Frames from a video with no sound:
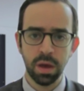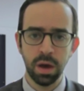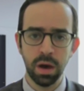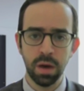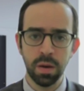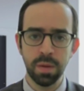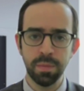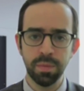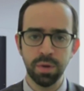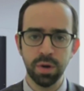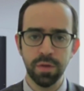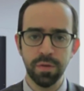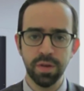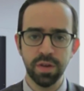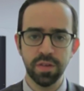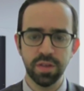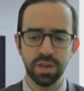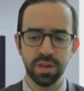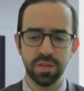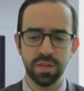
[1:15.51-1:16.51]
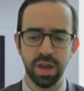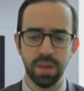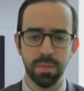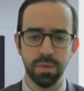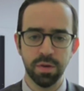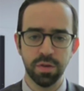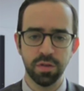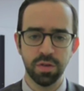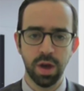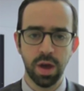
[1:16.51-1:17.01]
Uh, in previous
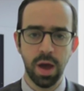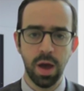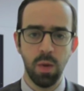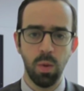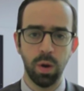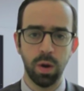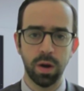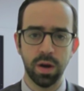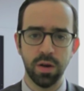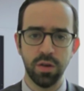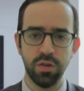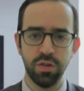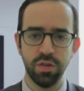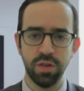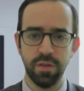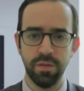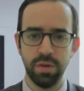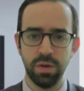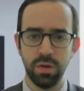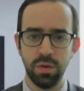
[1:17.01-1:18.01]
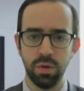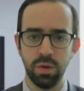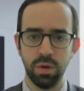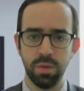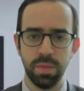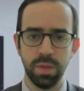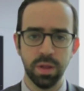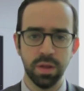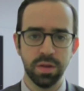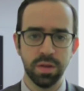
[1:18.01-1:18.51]
examples where countries have endured
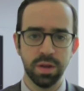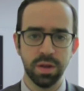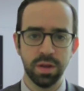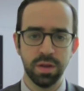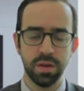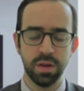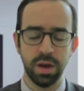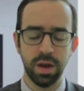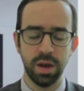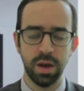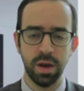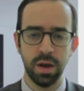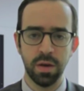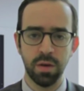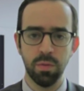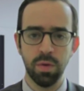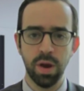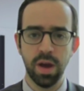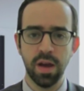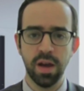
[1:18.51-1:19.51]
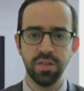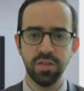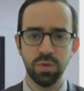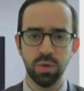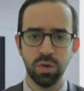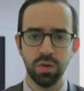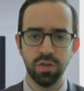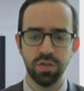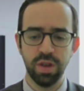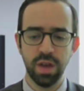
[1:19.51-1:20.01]
militant uh, unrest
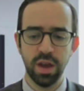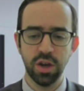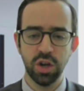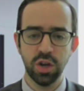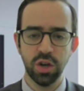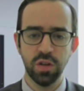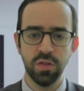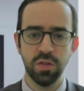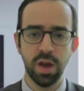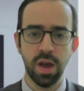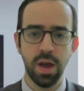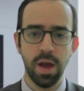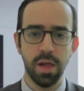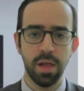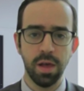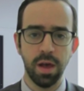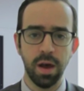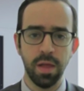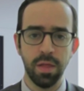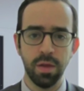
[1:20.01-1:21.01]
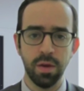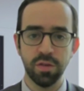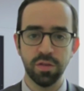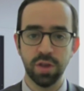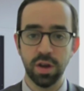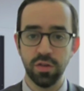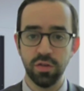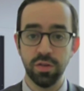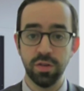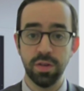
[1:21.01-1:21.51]
or sanctions, uh, those
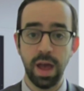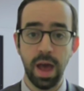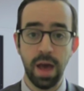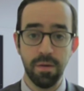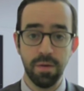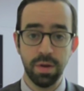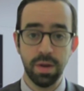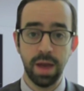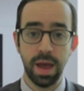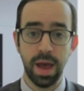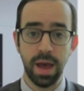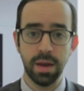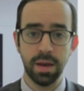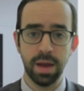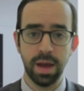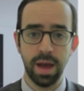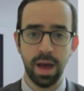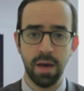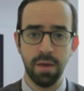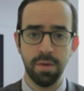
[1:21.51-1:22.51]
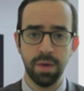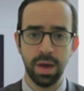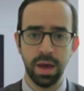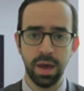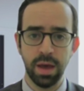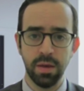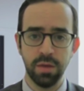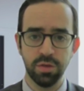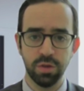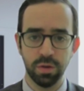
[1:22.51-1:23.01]
countries haven't had to have
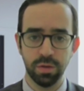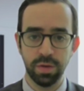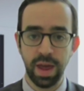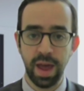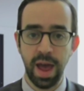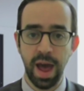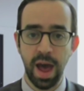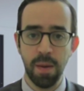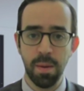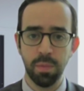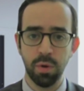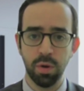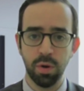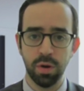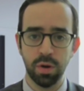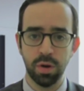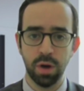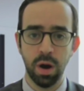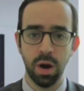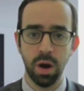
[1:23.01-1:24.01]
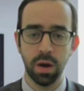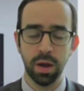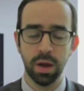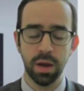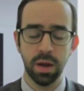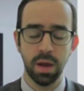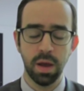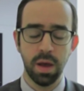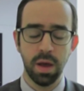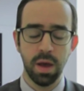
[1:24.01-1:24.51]
a sort of cap or a
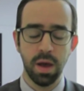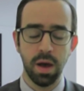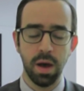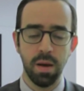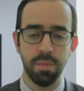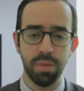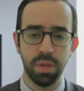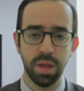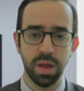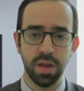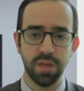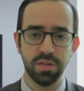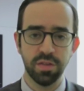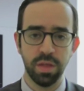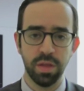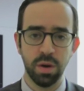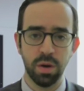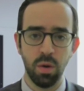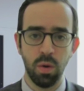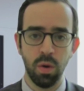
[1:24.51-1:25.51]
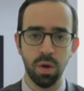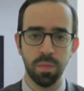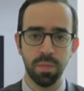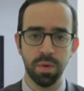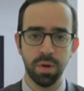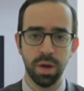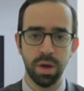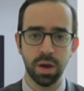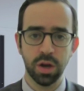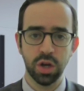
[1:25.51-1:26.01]
target um, placed on their oil
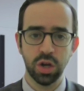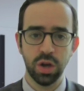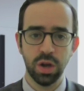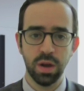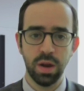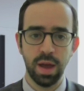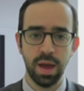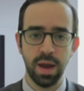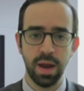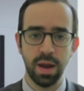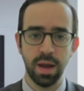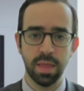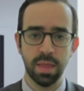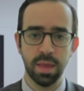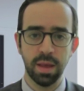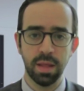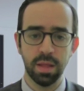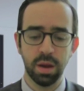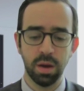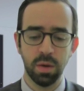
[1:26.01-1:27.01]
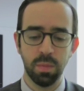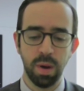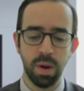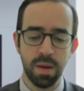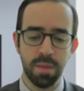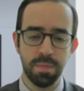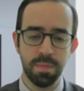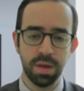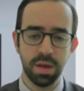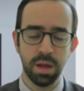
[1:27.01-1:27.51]
production. And I think there
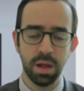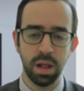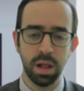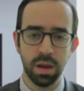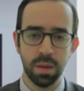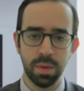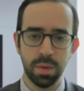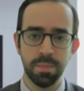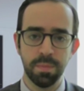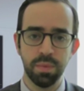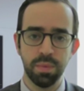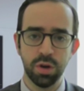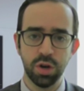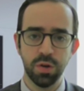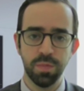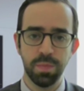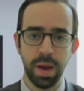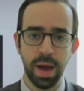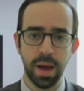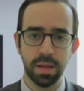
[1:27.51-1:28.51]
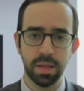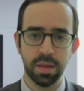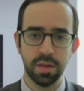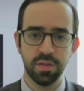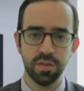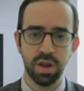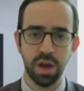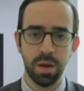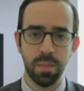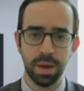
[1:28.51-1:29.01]
might be a little bit of pushback
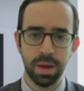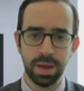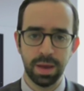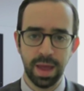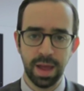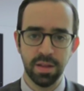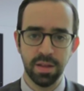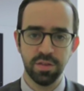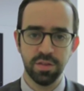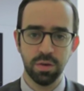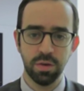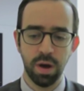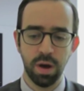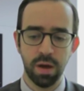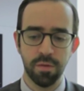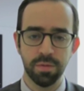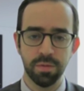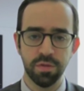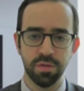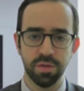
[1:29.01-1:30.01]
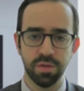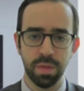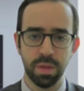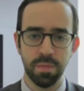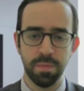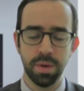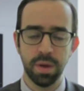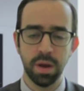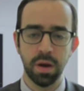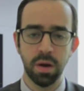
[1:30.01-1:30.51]
this time against Iran from some of the
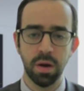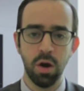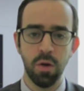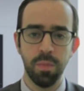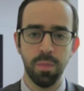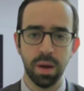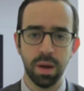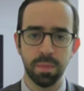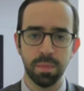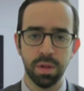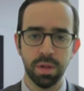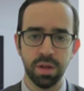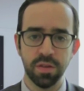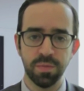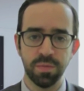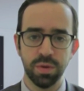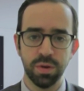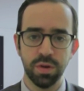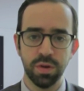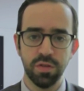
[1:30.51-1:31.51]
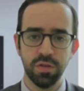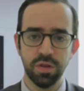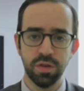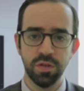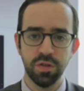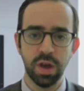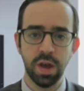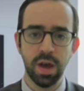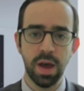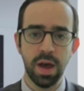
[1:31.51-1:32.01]
bigger OPEC plus
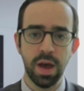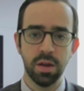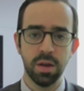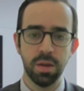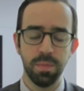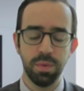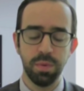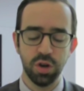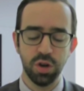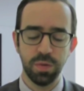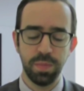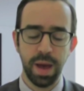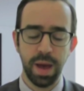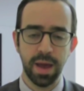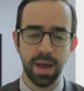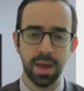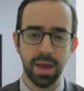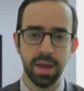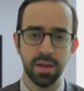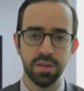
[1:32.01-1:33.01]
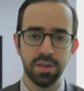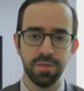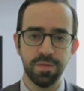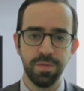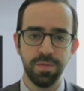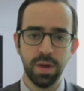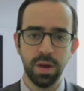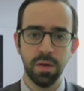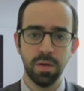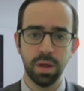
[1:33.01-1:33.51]
producers to push back against
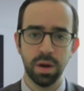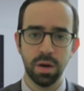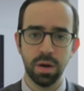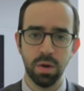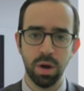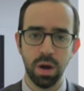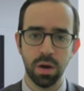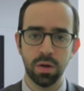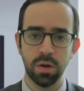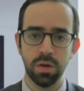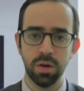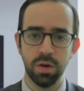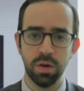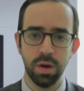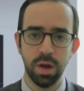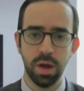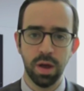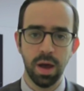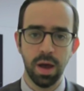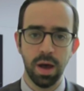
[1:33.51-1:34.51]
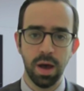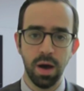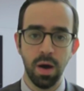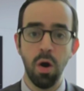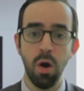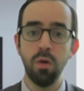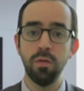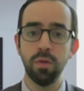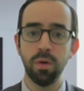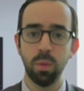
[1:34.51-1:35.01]
fear that Iran could uh,
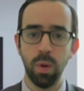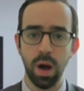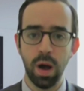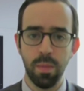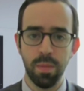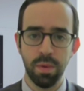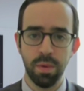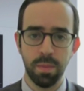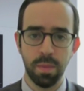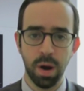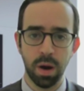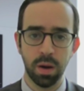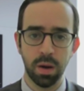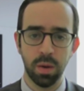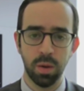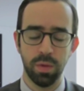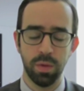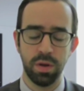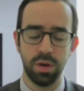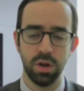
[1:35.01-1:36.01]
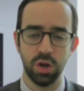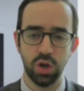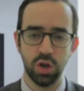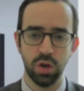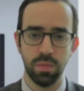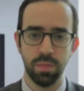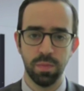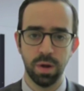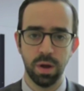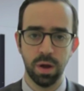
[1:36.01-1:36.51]
overwhelm the market with
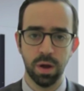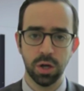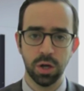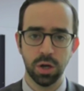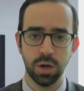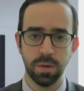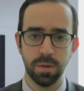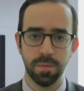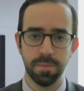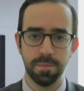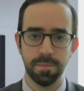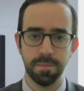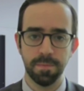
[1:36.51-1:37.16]
additional production.